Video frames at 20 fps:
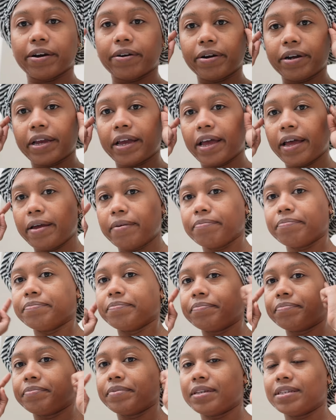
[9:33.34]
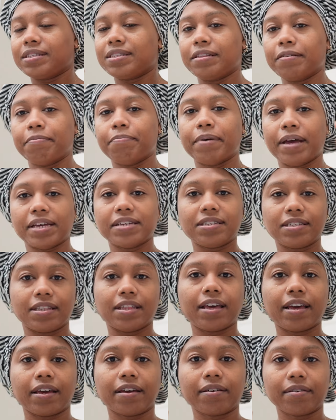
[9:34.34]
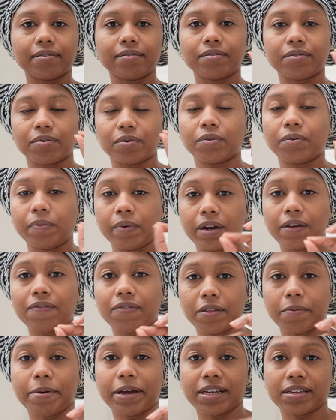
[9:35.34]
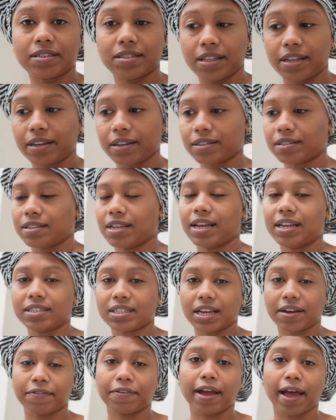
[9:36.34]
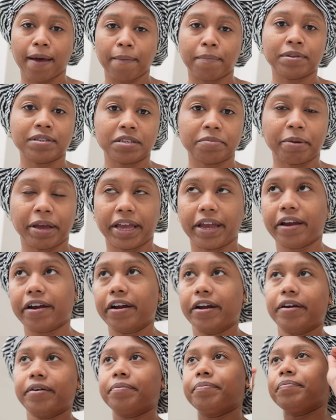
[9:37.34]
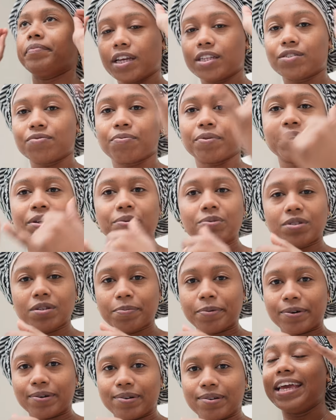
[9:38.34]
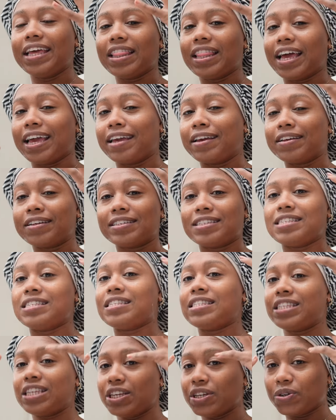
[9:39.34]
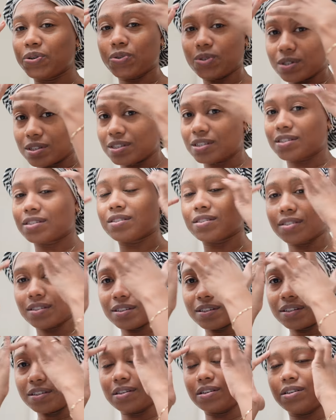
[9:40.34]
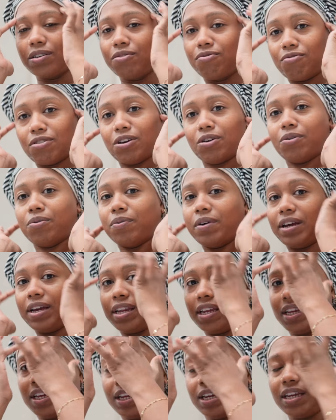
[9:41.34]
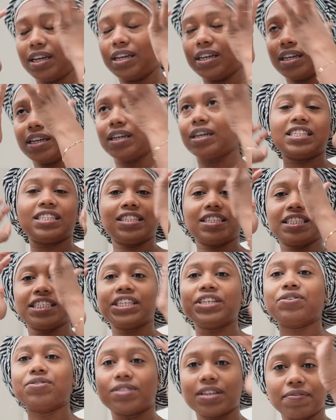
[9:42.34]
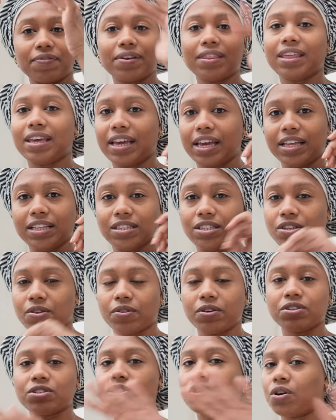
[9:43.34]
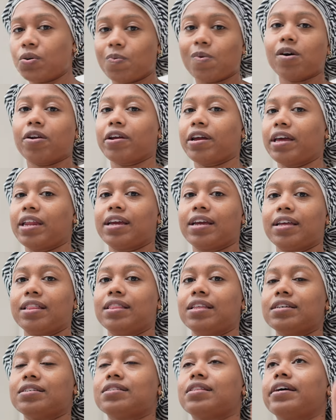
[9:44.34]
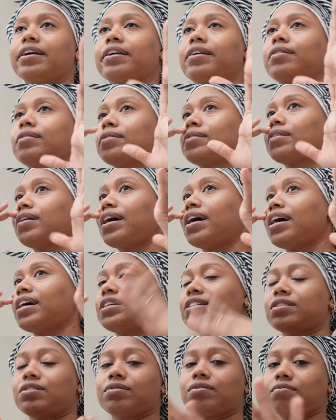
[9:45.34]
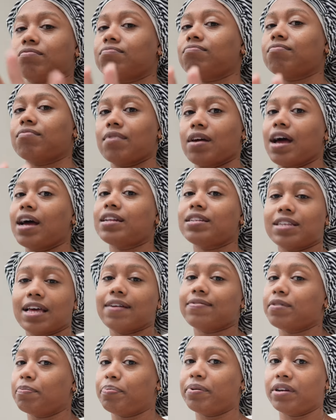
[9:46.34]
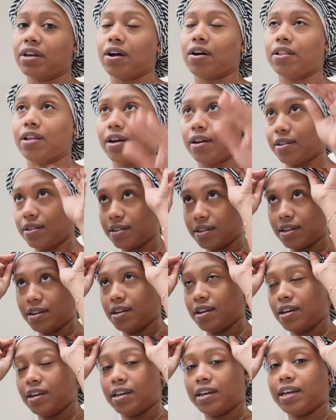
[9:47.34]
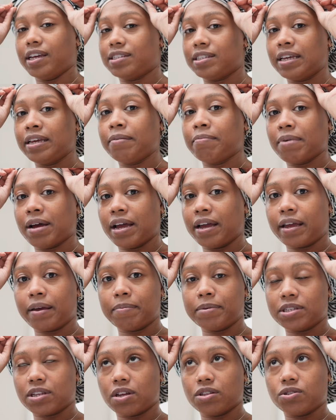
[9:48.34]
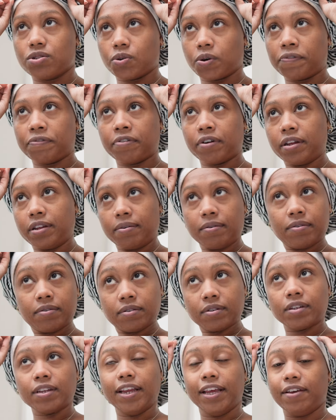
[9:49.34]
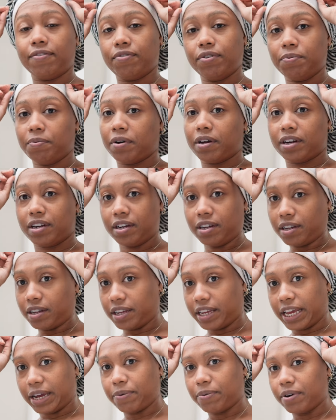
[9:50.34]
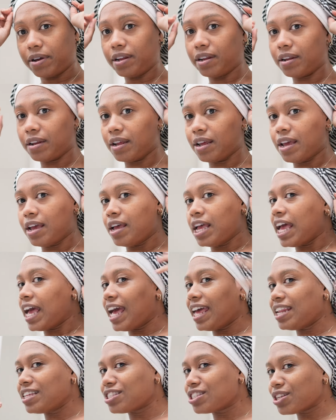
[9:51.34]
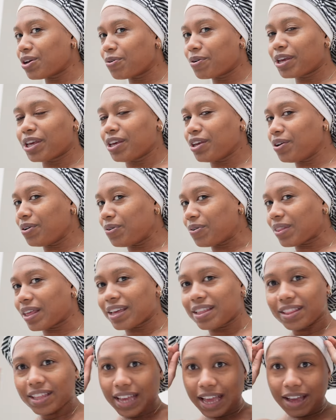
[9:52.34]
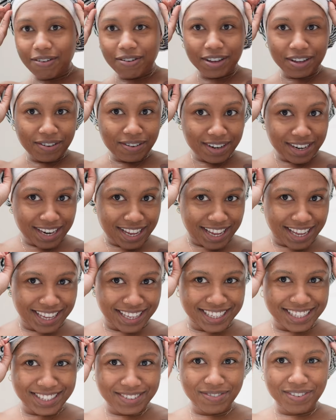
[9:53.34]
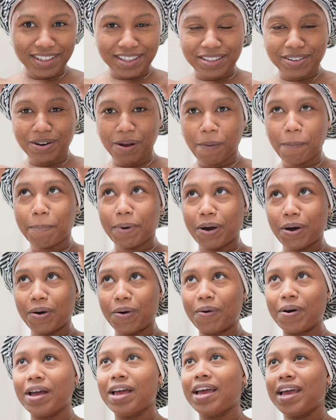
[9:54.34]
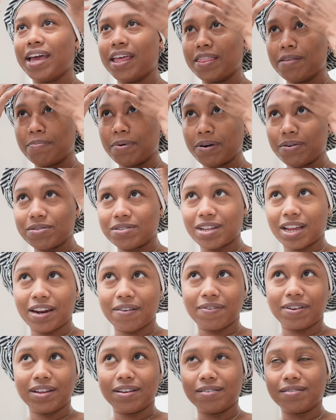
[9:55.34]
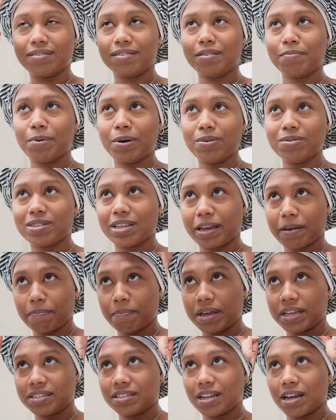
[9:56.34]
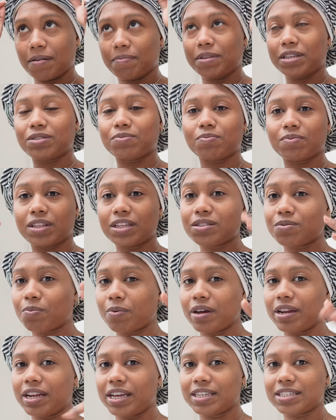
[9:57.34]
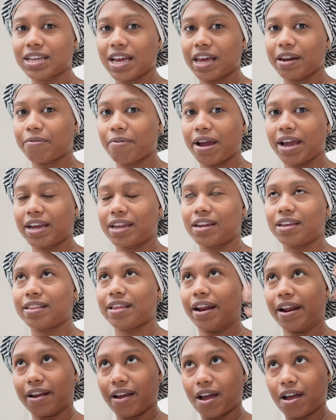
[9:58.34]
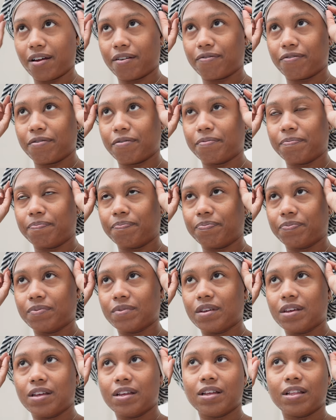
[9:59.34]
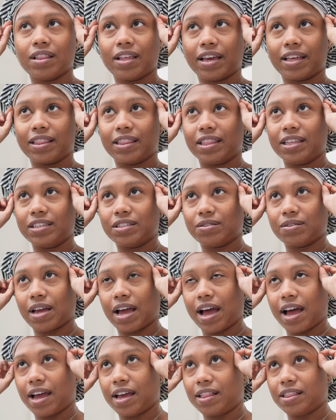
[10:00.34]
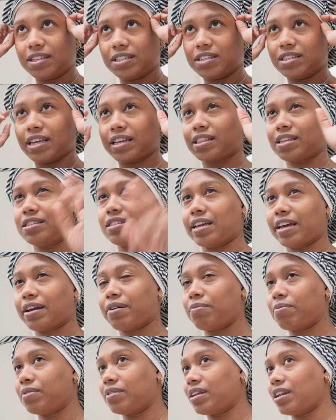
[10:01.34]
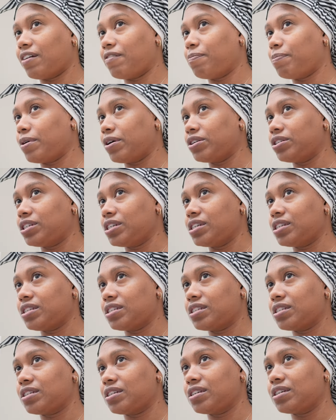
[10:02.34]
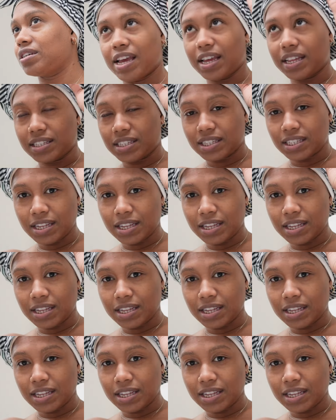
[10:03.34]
shower cap is the best thing, or one of the best things that has ever happened to my hair. It's reusable. It like seals, you know, it seals everything in. So there's no water getting in this thing. I just have to put y'all on. It's in my Amazon storefront if you wanna get one. And it's so cute. Like, look how cute it is. Oh, bow, and the bow's not even, the bow's like messed up. This one is kind of raggedy that I got from like this. This is like the second one that I've purchased, and